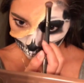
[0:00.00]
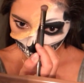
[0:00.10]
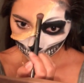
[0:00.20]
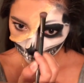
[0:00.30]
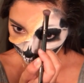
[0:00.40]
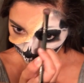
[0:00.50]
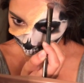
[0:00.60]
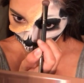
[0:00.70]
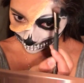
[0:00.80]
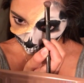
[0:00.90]

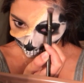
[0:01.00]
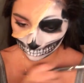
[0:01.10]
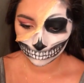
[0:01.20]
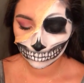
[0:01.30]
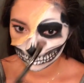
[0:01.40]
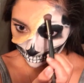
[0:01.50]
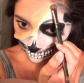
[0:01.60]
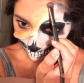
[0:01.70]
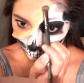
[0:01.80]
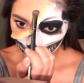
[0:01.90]
along
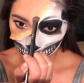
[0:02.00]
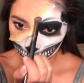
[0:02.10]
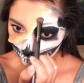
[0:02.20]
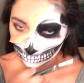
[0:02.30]
the skin,